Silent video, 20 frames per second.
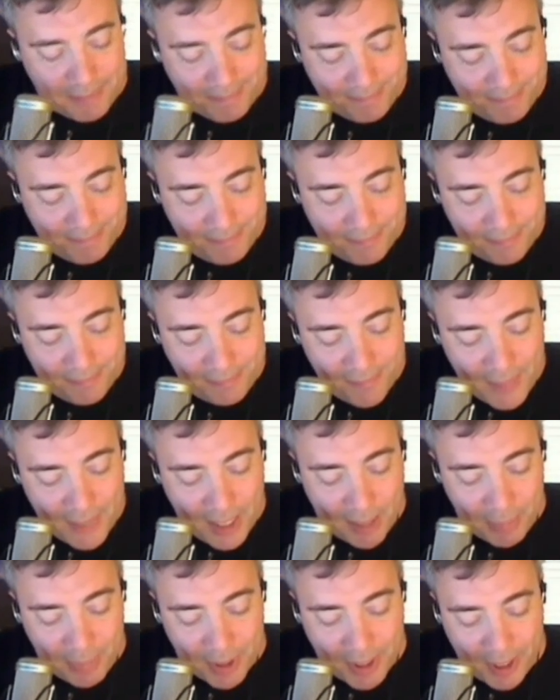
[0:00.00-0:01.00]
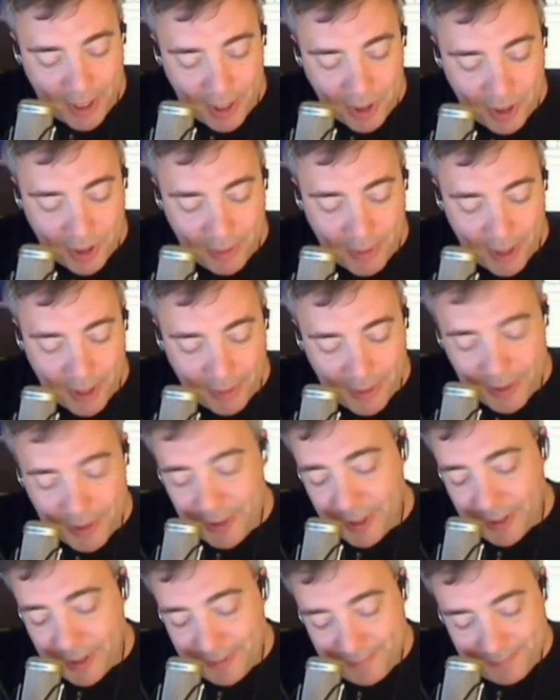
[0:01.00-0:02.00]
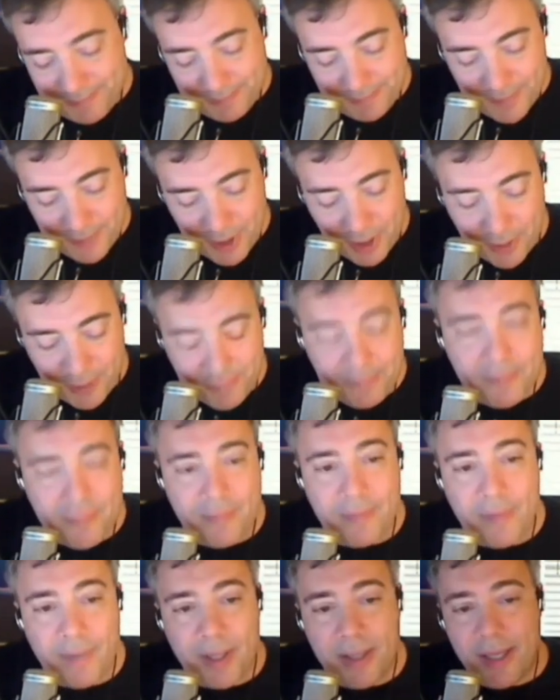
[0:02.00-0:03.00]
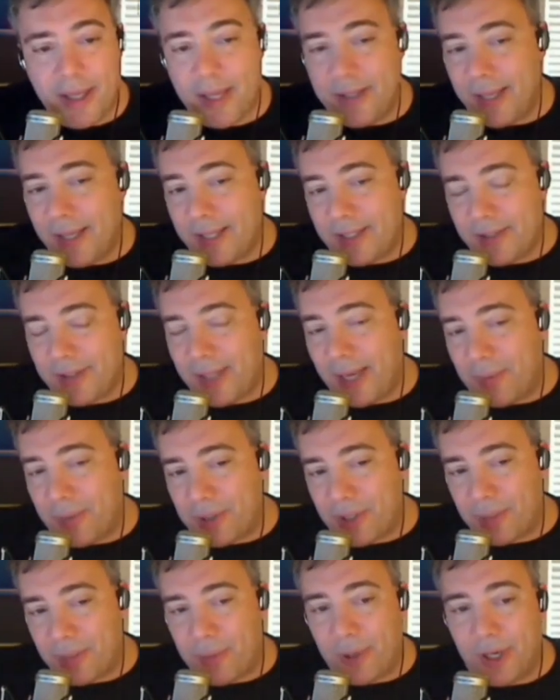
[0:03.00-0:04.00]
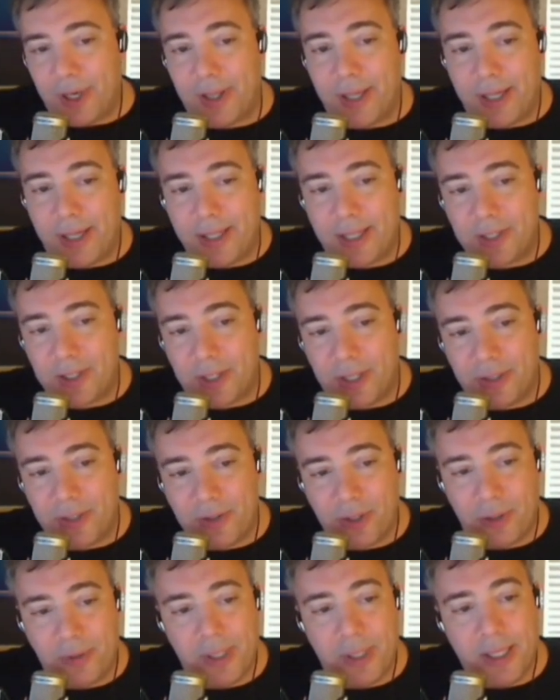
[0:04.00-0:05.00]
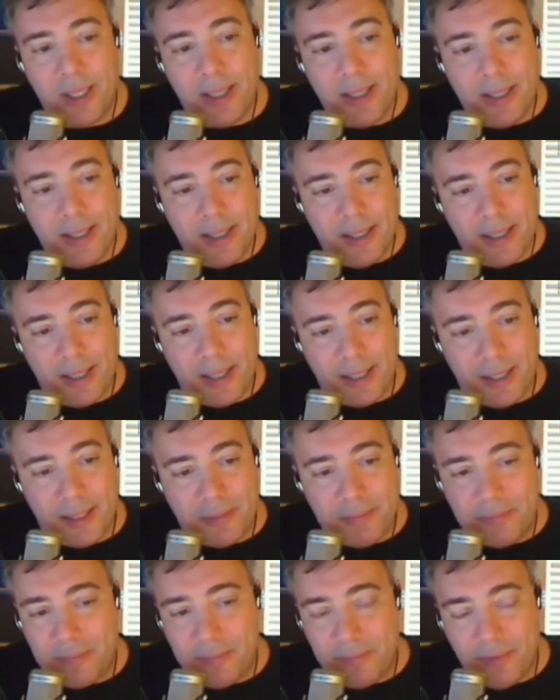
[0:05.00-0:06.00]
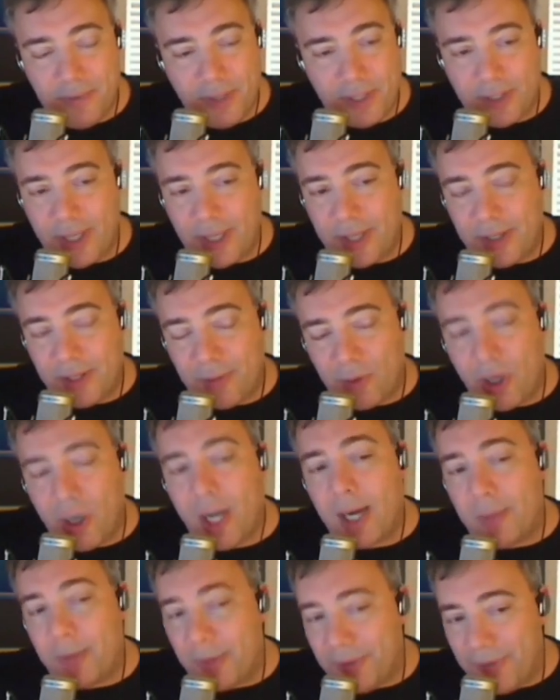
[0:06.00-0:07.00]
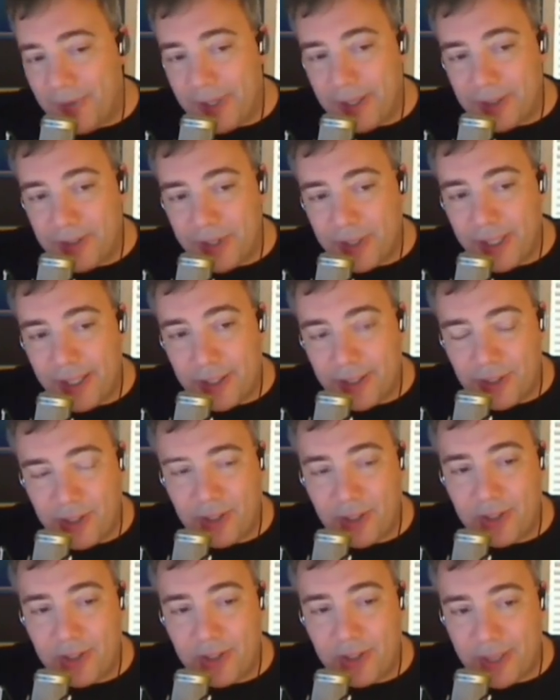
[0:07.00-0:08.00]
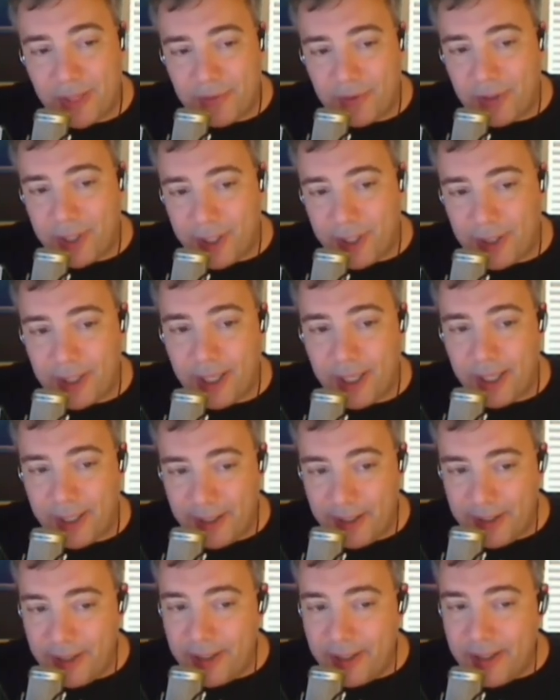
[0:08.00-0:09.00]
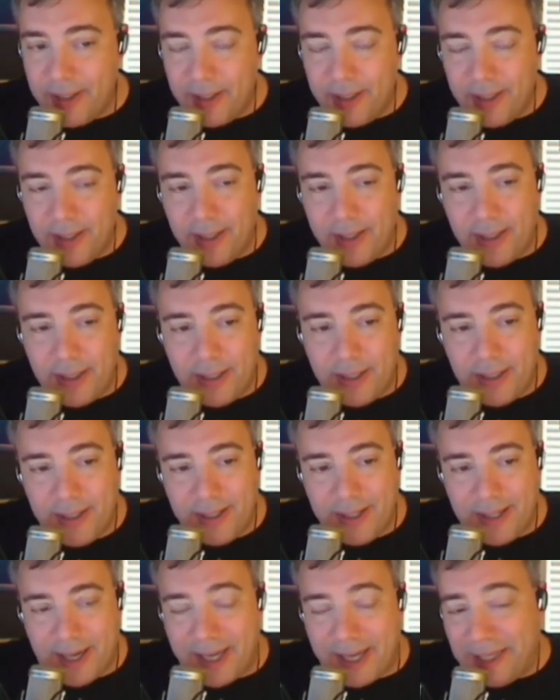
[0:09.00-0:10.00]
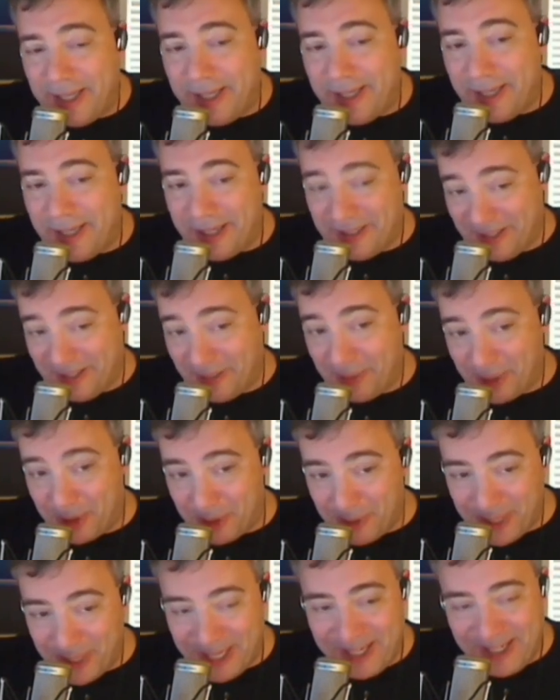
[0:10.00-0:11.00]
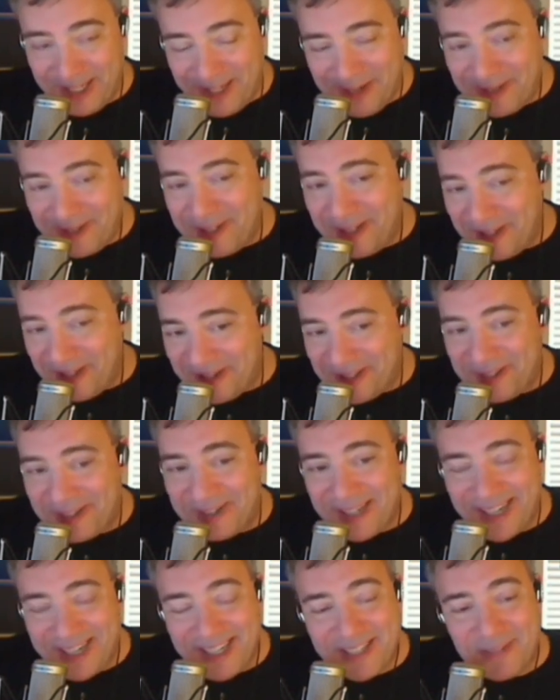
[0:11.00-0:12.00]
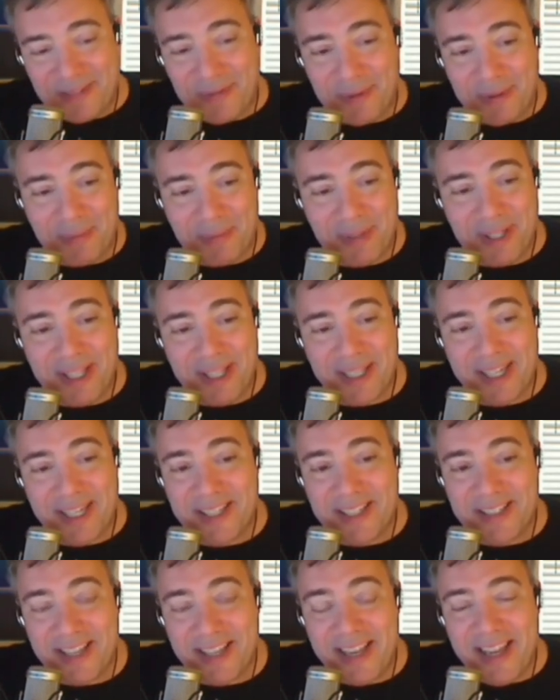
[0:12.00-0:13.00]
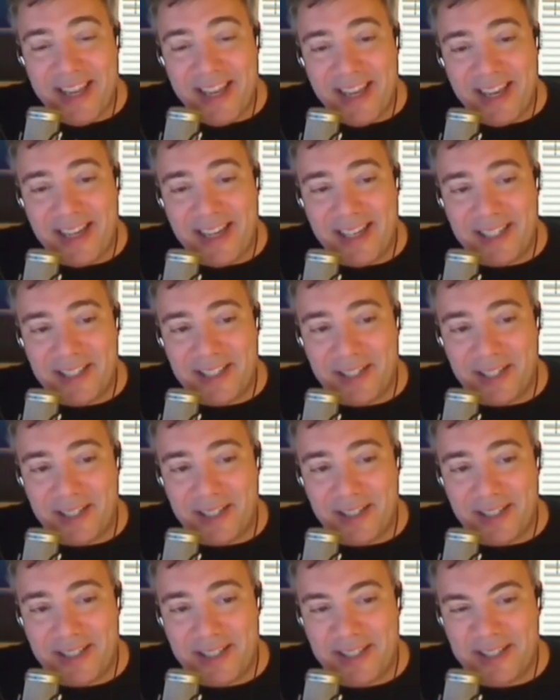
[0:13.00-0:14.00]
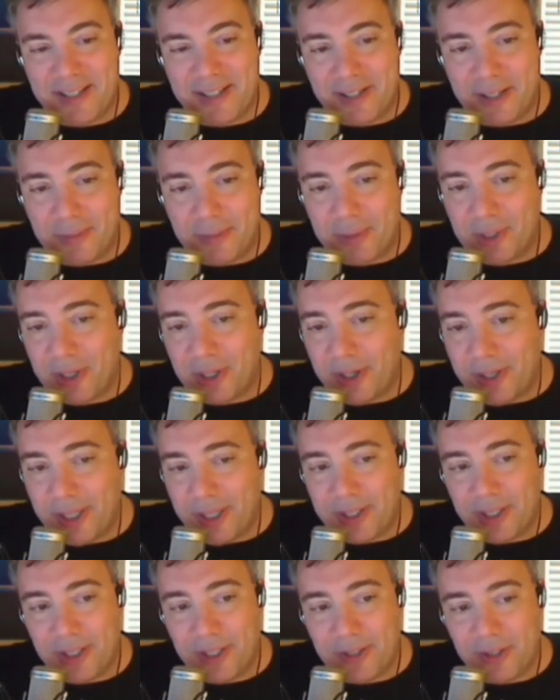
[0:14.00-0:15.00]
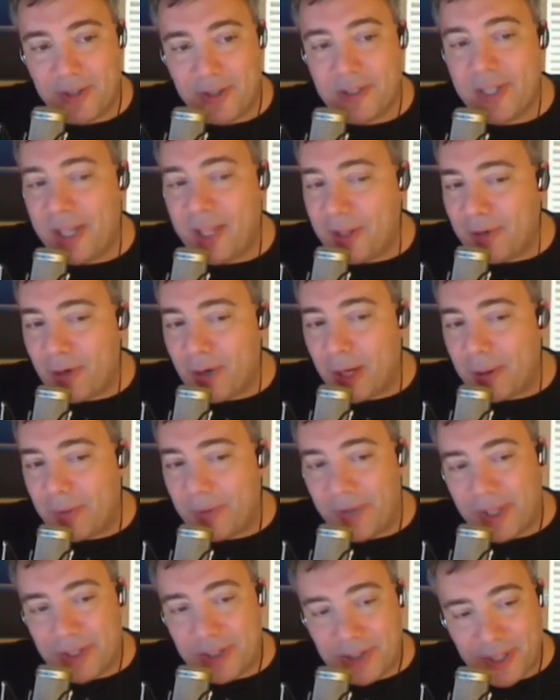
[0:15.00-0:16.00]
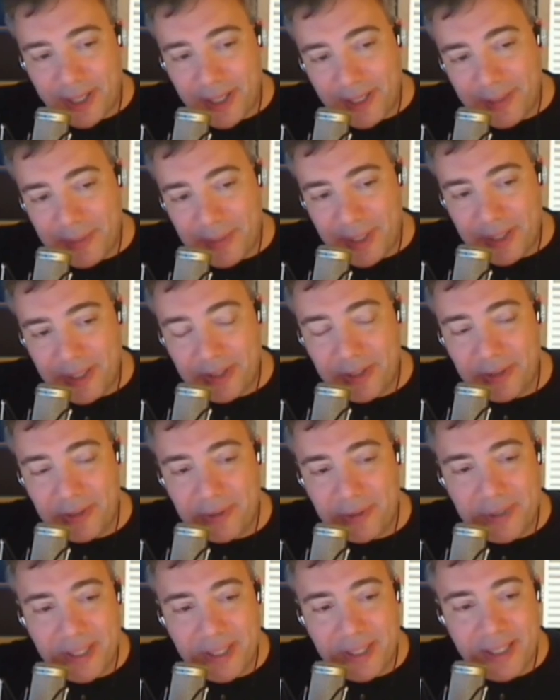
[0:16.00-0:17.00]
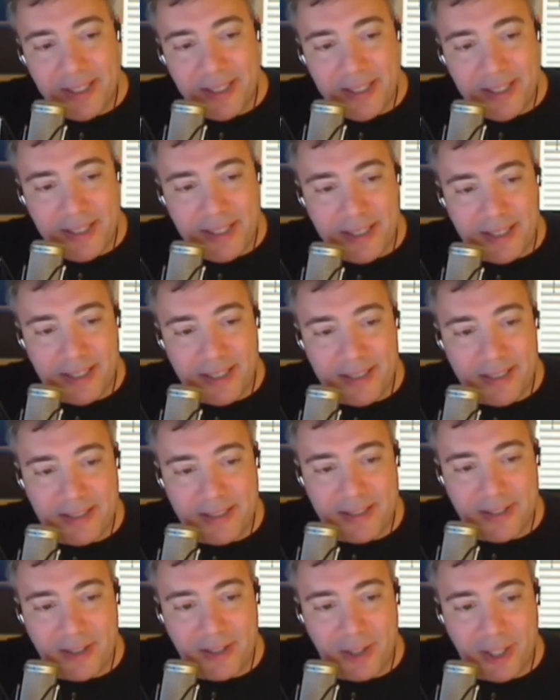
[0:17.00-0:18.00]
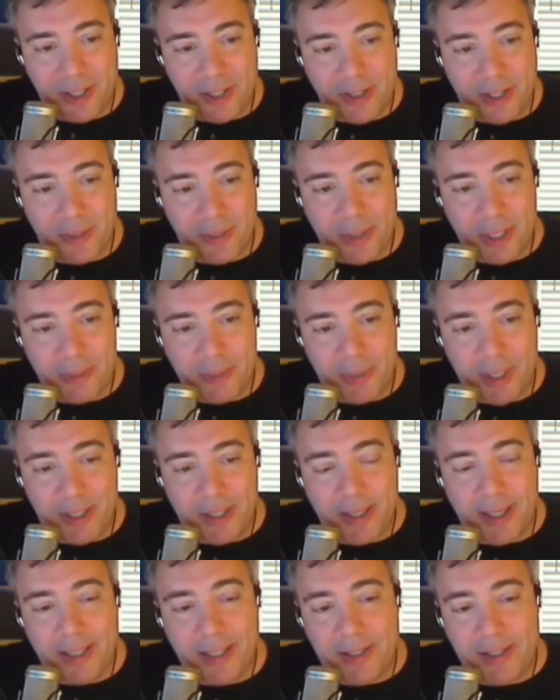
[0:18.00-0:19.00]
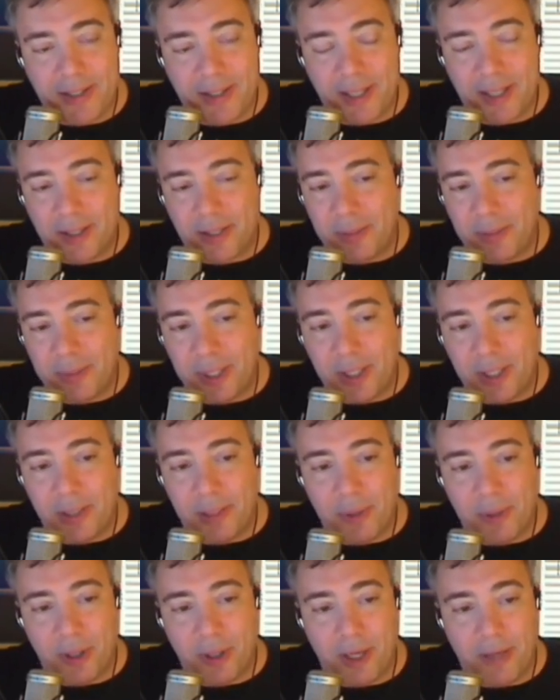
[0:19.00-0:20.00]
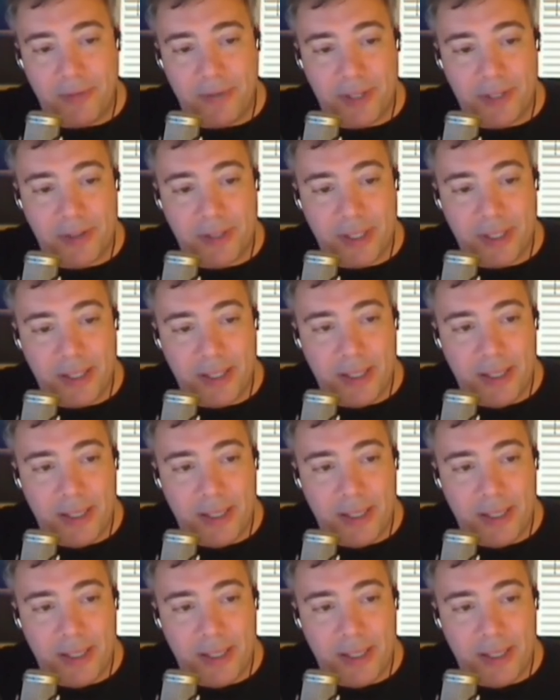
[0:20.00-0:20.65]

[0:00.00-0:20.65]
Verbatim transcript: I didn't notice it until yeah, yeah, it's for so geeks. Yeah. That, that's that was the point of that. That's all. So um, there's nothing wrong with VLC. It's just that for a little kid, uh, i.e., a typical Windows user, I guess, if you want to put it in that case, uh, it's a little, it's just a little obscure. That's all. So there's nothing wrong with VLC. I didn't mean to uh, suggest otherwise, but I just think it could be a little more obvious.